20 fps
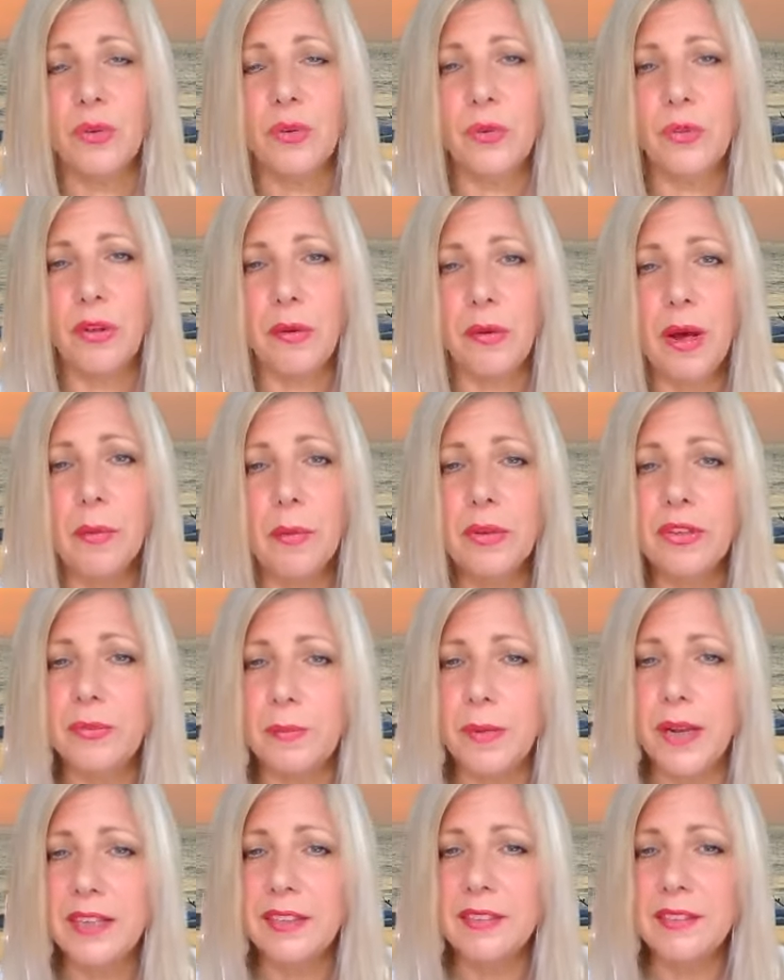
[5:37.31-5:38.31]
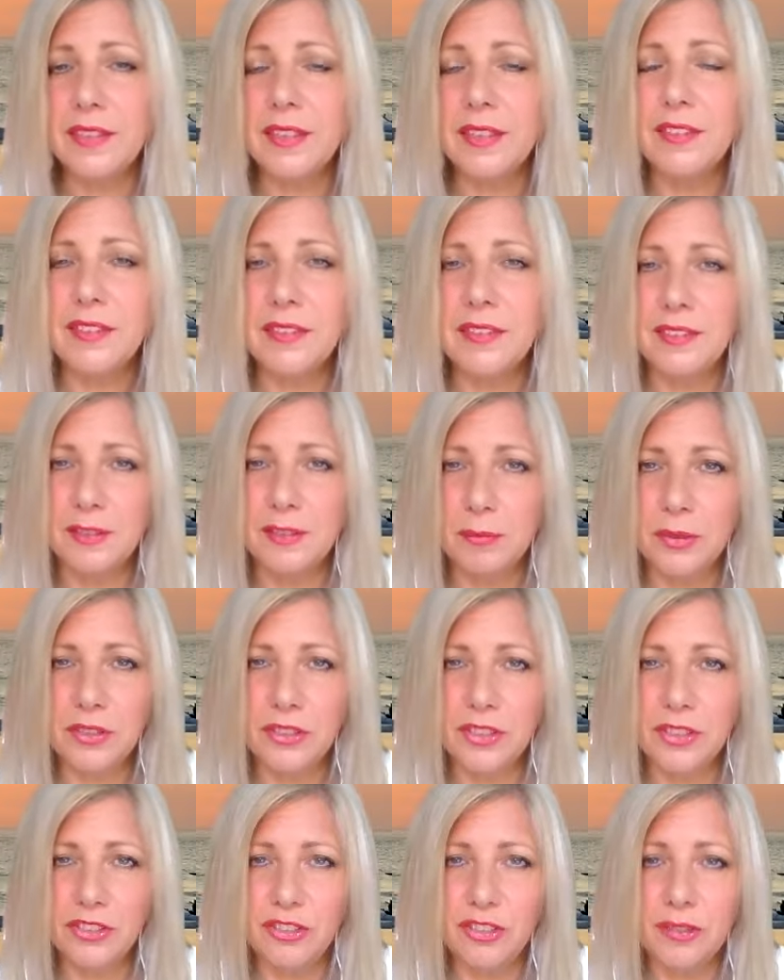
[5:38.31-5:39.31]
Although I was blessed into this
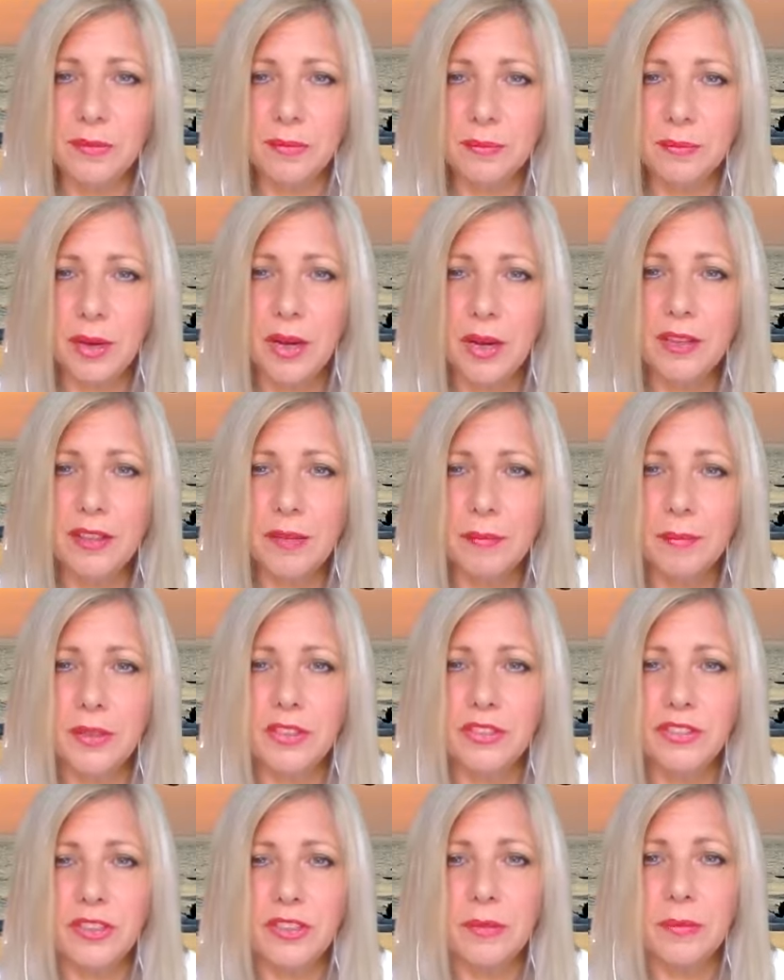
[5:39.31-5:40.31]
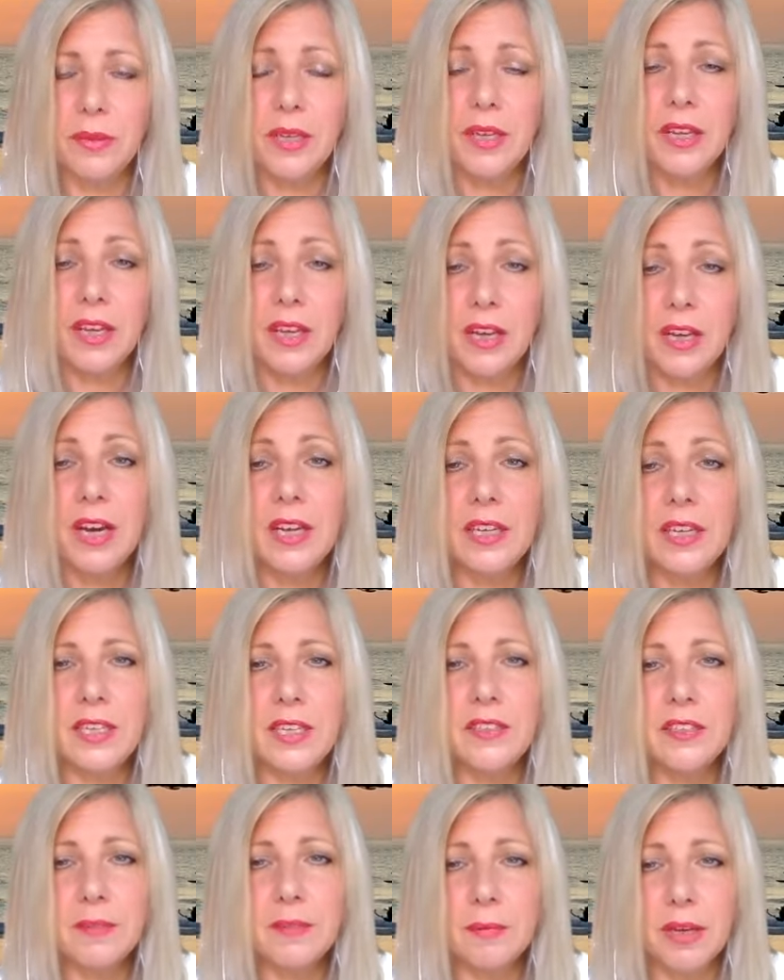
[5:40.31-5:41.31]
position by the bishop, I
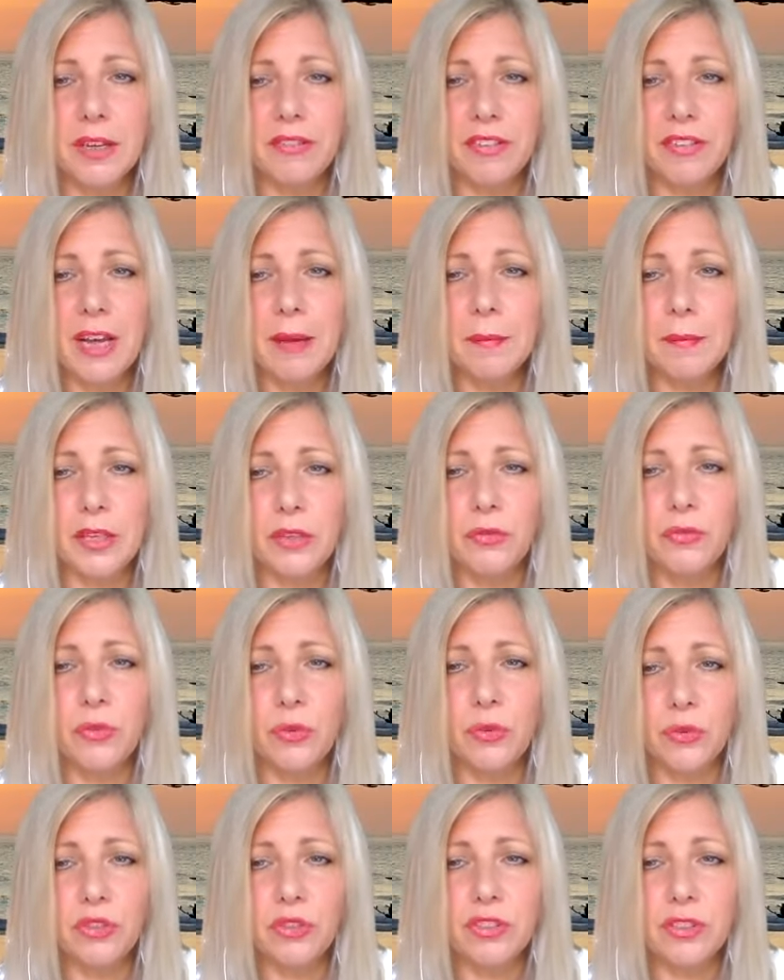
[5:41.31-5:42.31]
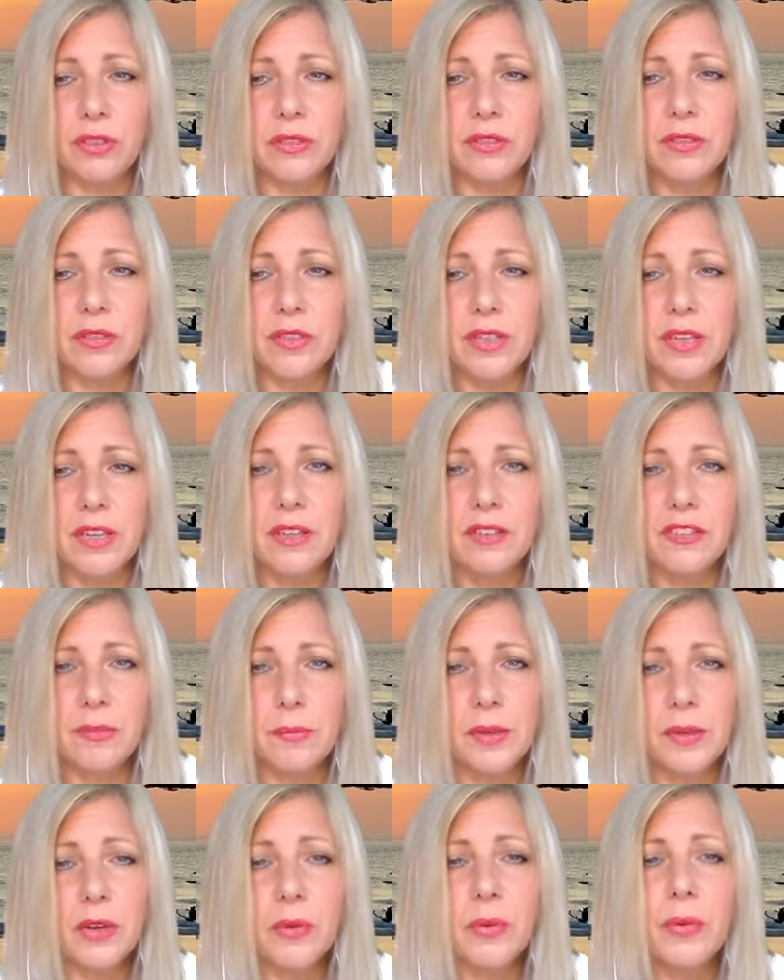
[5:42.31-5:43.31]
needed my family fortune to
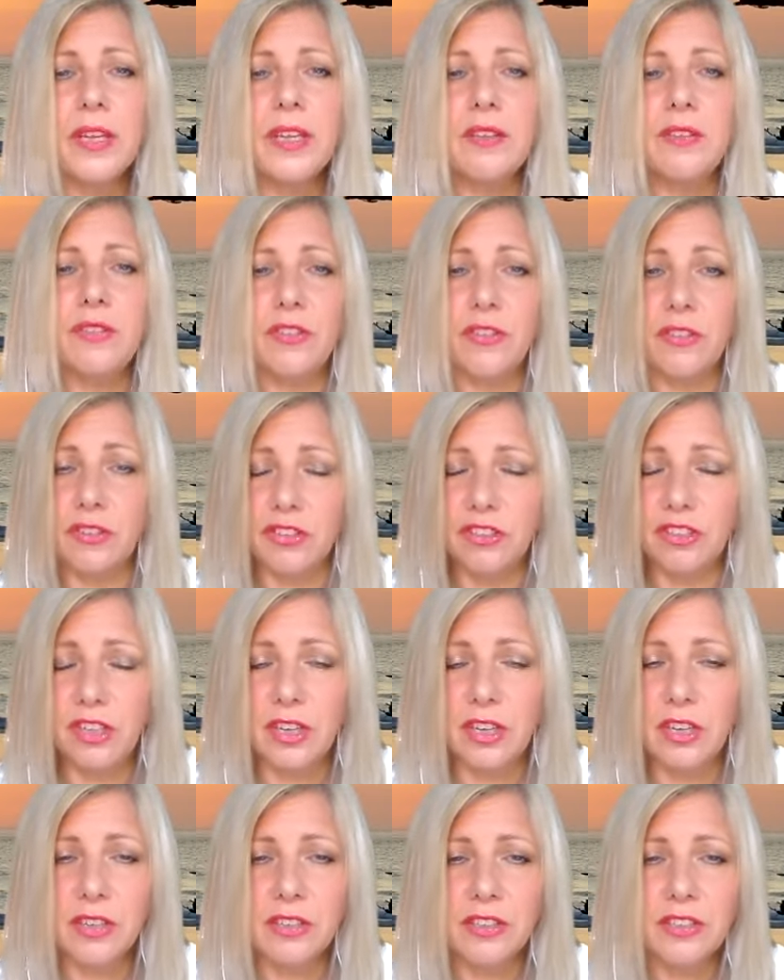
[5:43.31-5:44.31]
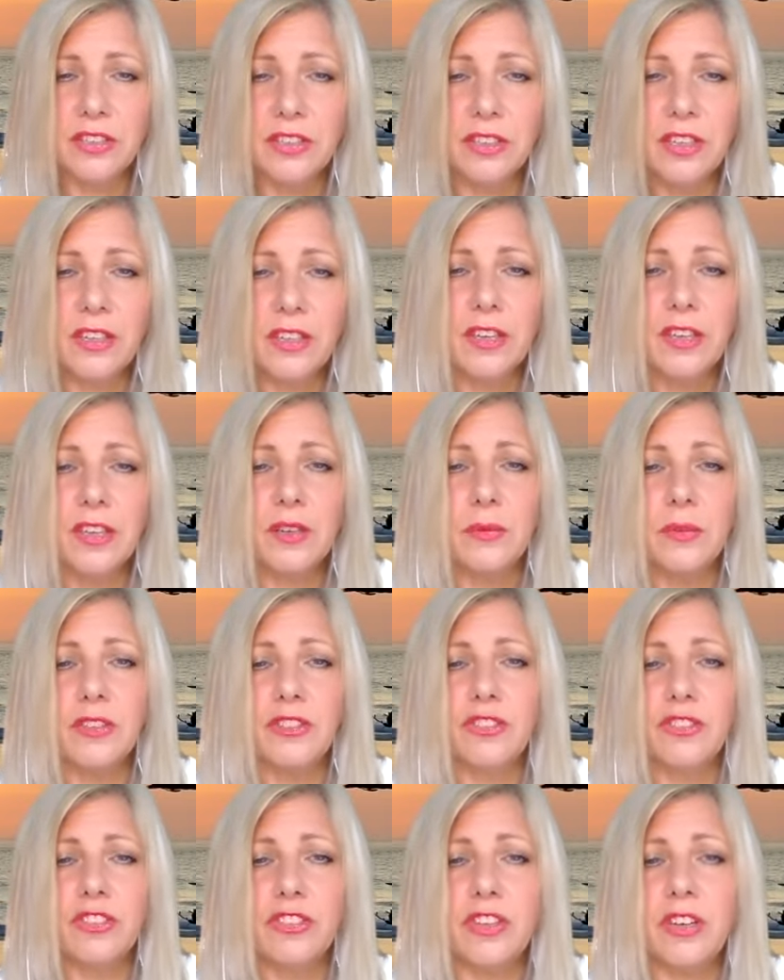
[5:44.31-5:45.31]
bequeath to the church,
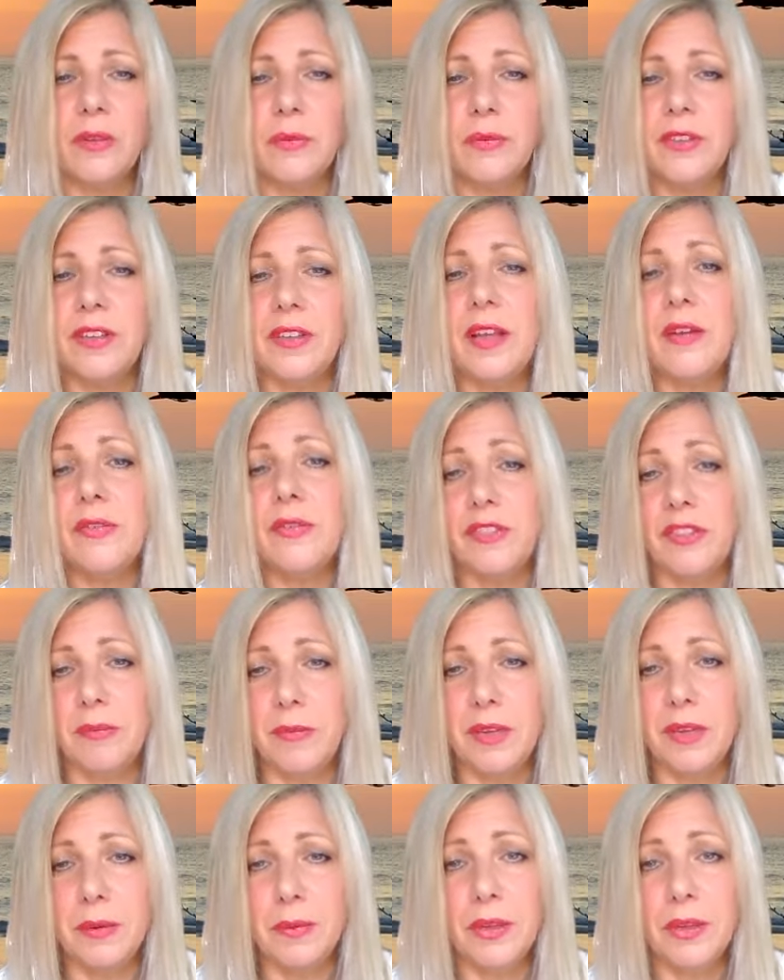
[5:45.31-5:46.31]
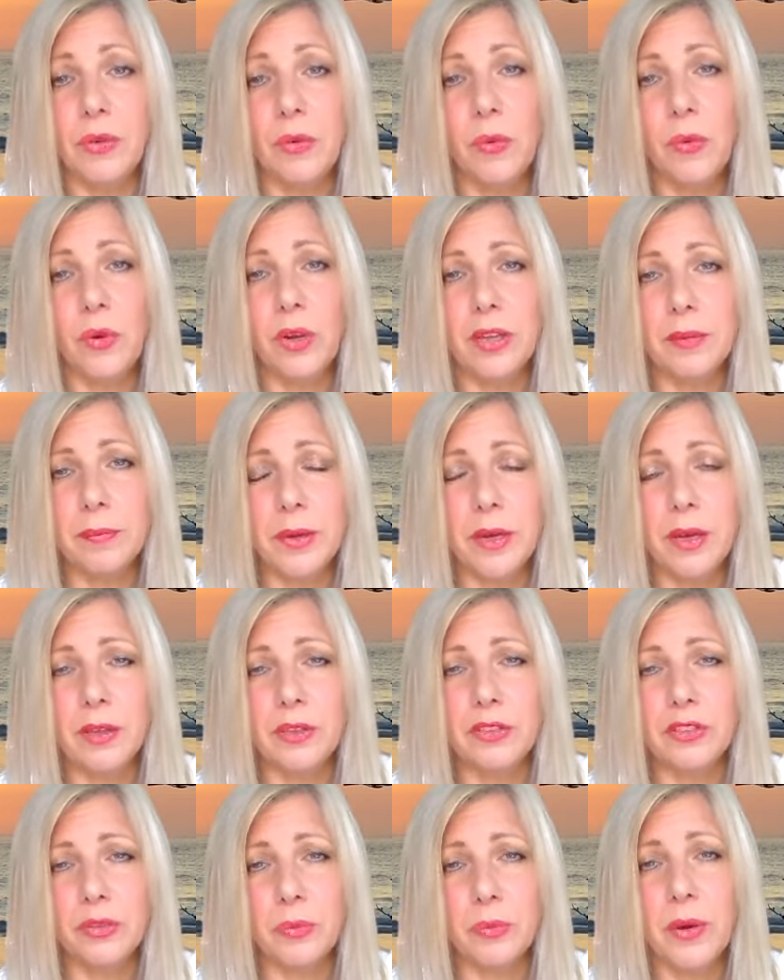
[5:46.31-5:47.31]
which was left to me when all had
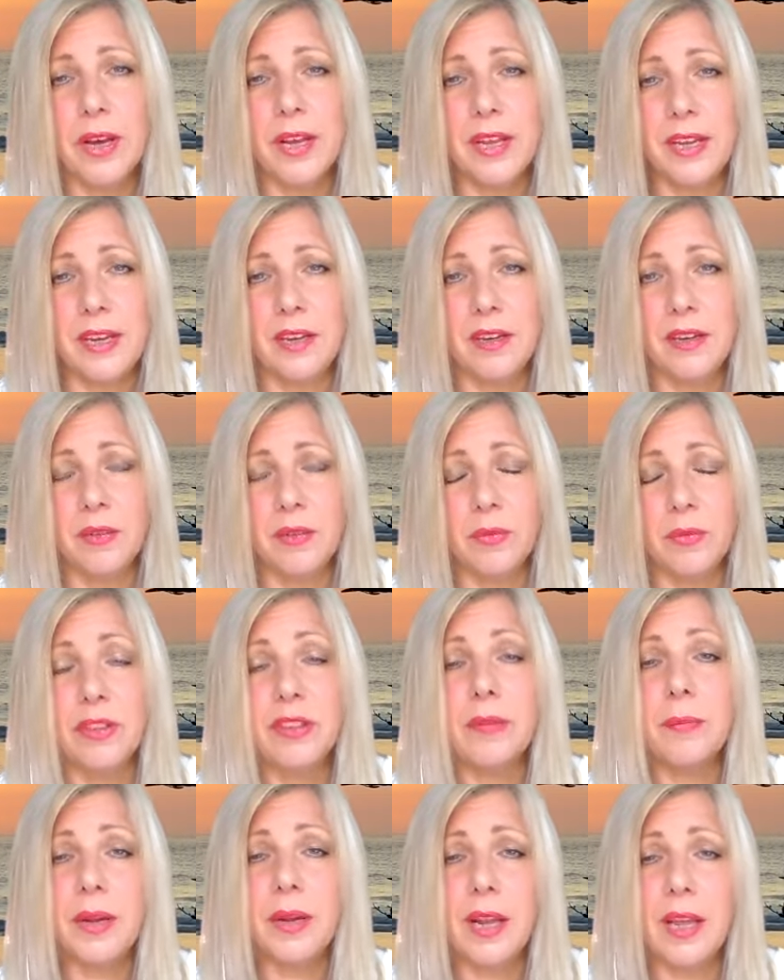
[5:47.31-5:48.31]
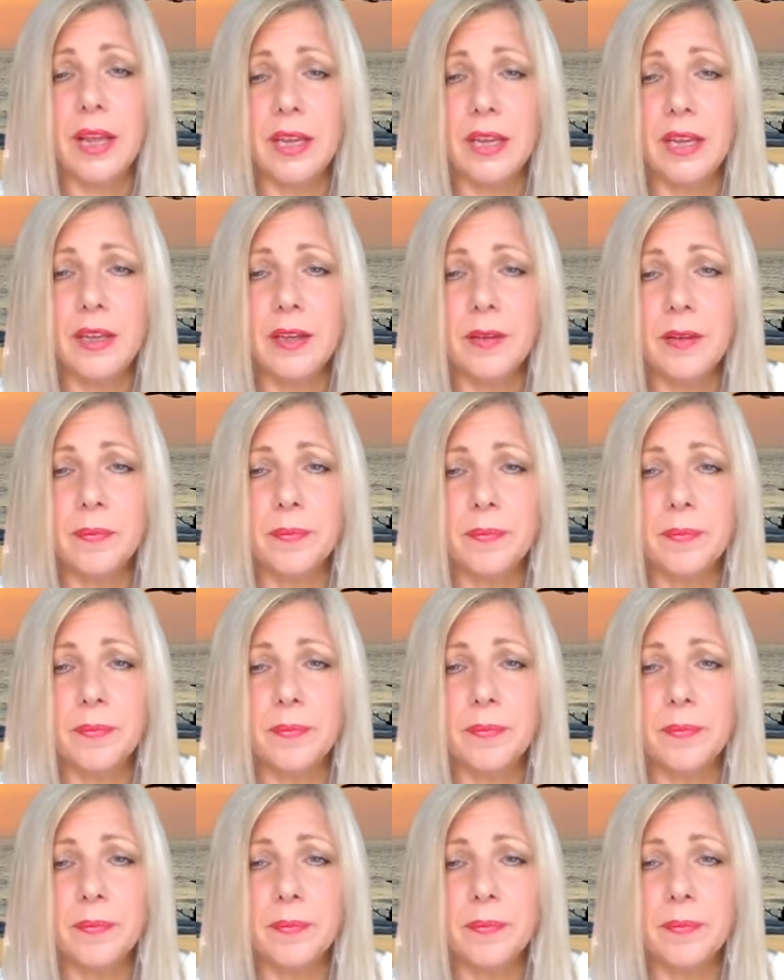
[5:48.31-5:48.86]
passed away with the plague.